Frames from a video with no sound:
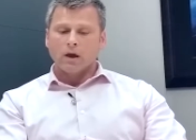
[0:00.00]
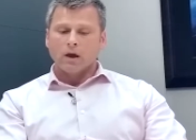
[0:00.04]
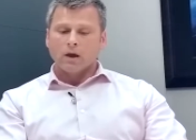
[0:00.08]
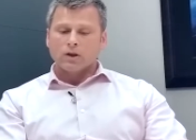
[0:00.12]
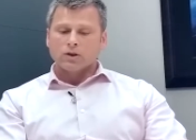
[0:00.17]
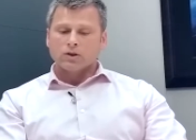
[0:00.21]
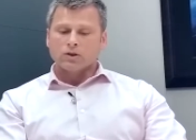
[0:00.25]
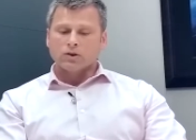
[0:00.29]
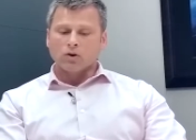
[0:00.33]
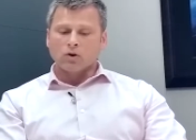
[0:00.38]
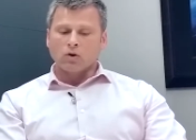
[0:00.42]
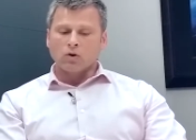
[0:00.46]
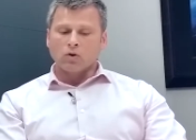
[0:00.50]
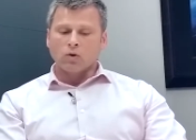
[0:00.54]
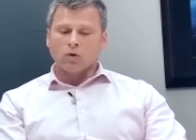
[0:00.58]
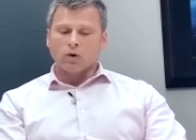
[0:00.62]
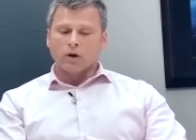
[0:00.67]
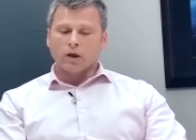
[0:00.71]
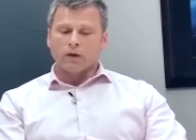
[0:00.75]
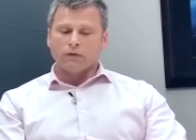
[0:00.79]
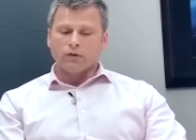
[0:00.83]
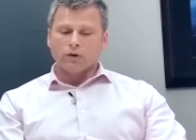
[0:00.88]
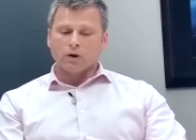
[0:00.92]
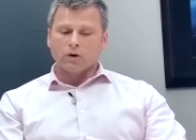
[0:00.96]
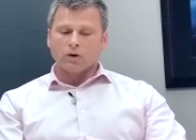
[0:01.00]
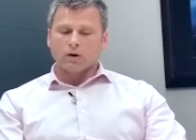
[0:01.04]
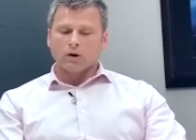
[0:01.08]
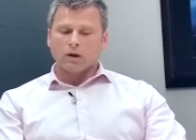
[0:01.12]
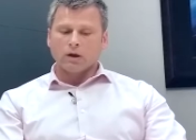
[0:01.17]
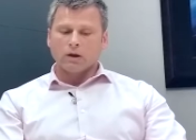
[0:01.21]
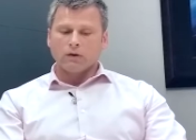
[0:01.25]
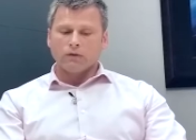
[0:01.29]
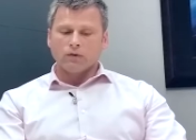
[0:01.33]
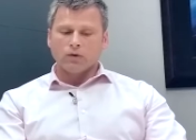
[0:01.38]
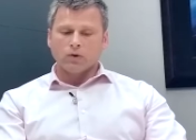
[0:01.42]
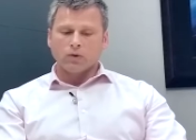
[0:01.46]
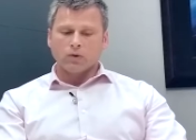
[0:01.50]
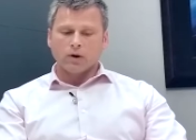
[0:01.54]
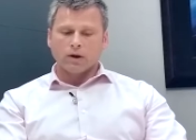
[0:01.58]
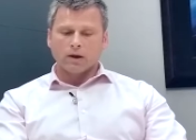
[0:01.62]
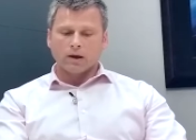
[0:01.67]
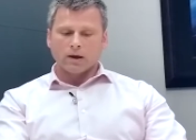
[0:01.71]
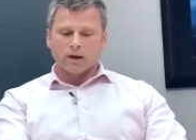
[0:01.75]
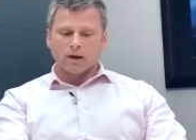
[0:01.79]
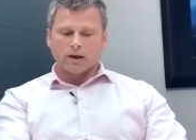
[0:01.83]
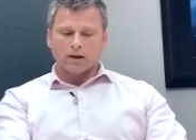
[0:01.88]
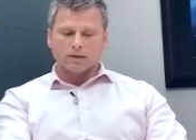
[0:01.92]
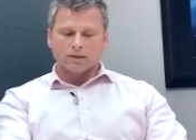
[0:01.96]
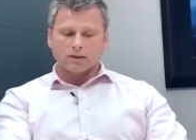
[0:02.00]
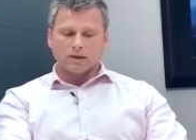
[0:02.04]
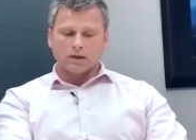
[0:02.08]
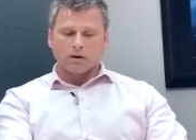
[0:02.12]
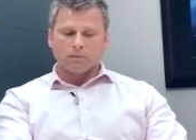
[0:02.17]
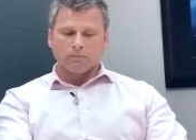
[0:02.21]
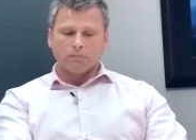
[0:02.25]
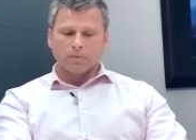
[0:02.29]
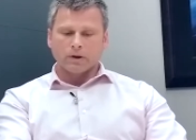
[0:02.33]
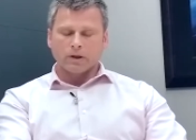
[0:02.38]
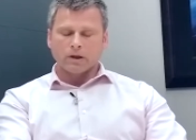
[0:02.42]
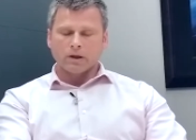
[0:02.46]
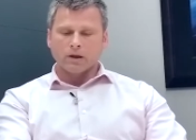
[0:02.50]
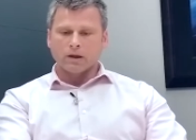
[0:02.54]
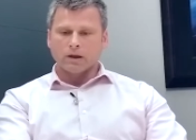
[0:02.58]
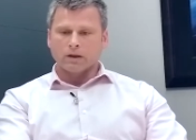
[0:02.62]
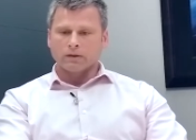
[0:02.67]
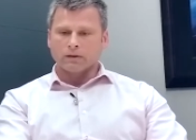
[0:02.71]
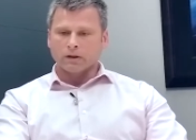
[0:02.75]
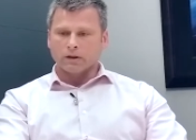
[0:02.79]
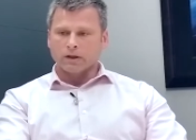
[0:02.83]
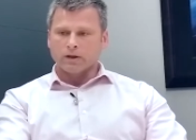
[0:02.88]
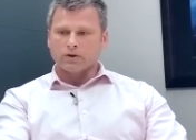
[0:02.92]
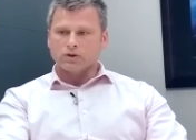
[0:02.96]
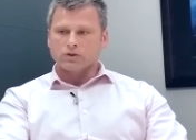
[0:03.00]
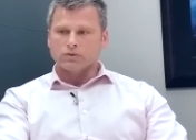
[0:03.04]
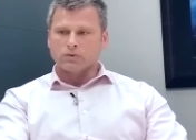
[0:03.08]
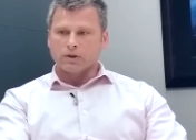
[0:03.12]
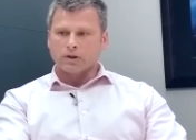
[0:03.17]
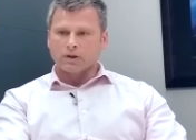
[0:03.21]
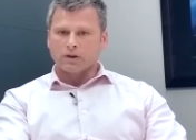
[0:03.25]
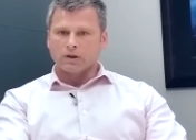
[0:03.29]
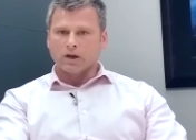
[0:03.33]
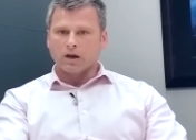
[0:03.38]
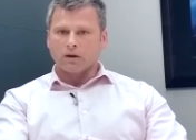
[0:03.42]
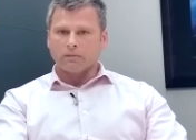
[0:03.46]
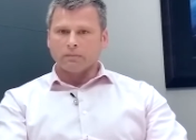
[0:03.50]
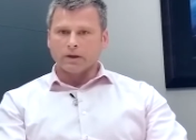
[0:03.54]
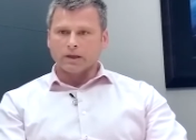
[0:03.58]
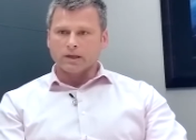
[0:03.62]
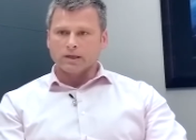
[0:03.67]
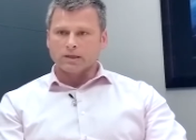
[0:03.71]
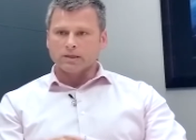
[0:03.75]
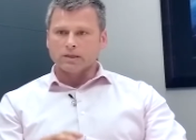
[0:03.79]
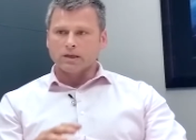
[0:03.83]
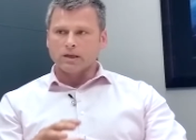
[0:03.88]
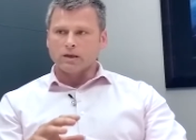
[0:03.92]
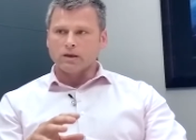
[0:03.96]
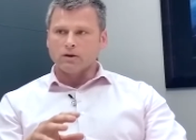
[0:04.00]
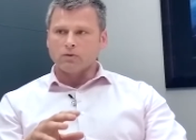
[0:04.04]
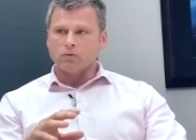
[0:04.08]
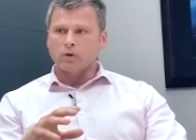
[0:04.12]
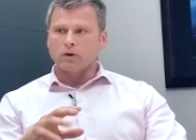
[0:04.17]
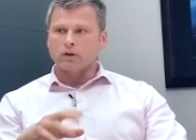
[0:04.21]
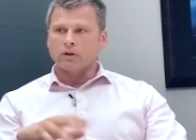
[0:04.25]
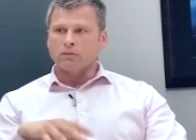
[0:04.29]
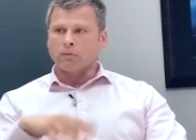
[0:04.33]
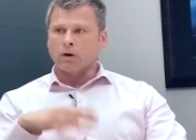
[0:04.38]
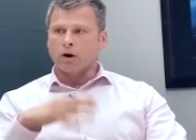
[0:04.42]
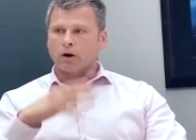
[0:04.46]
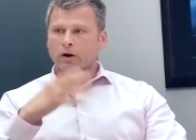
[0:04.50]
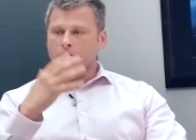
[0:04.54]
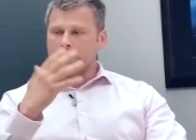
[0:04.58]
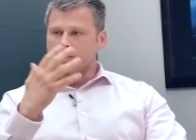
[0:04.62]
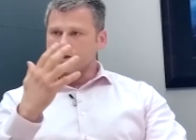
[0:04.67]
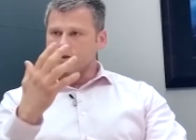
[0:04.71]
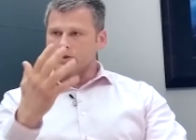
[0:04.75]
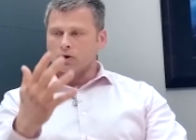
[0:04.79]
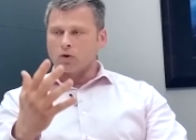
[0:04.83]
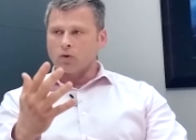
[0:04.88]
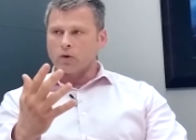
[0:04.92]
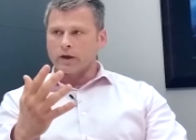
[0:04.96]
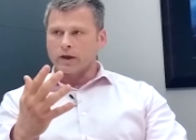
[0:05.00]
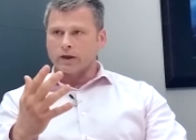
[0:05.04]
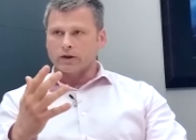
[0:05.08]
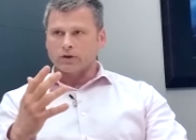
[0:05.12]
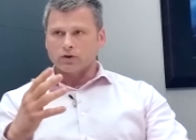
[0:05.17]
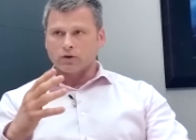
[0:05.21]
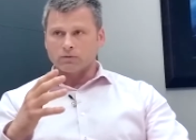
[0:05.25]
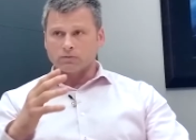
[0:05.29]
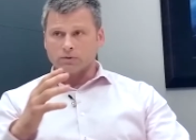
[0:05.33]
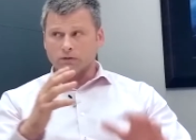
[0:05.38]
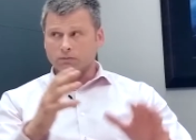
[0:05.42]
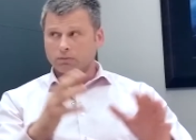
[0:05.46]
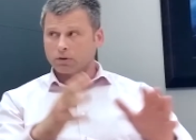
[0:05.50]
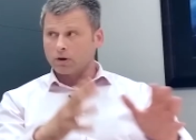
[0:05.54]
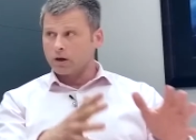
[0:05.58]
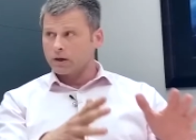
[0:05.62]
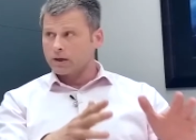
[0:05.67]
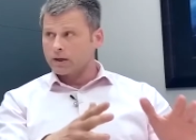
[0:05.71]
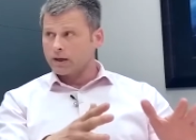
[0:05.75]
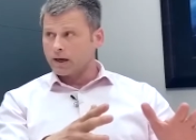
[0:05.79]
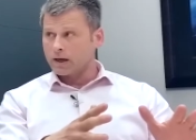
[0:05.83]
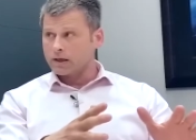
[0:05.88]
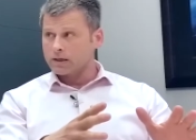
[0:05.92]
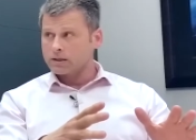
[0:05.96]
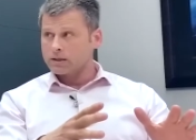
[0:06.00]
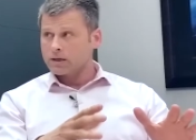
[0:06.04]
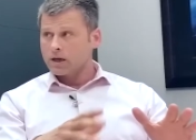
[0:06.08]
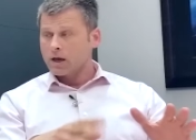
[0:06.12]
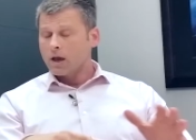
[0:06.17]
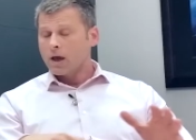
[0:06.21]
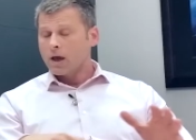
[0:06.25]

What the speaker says: So if you as a company and the leaders within the company see where the market is going in terms of broadcast,